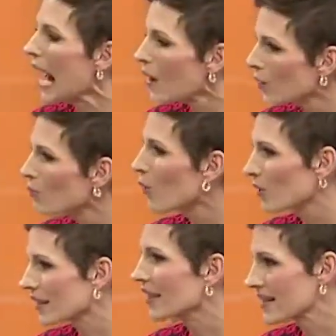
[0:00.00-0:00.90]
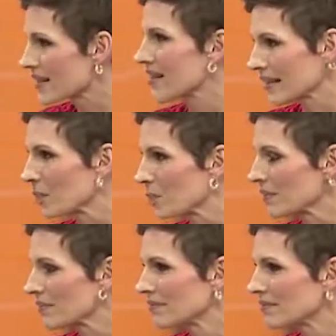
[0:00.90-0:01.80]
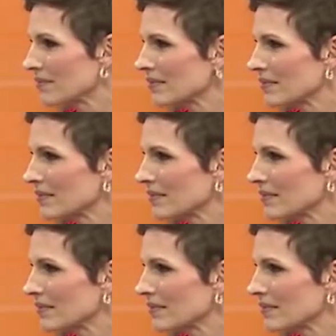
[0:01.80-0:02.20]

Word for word: how important is sleep? Sleep